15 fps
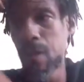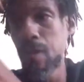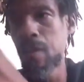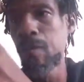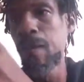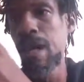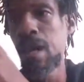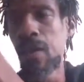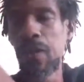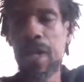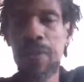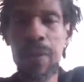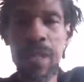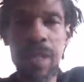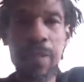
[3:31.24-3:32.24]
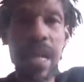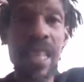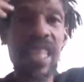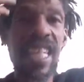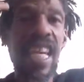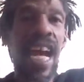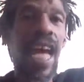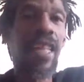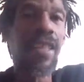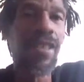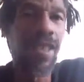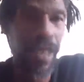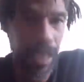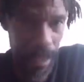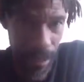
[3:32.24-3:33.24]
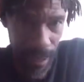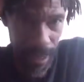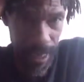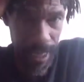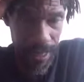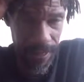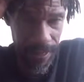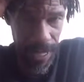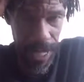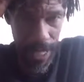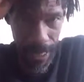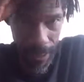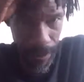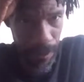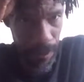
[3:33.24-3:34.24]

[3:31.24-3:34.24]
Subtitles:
my theology is science.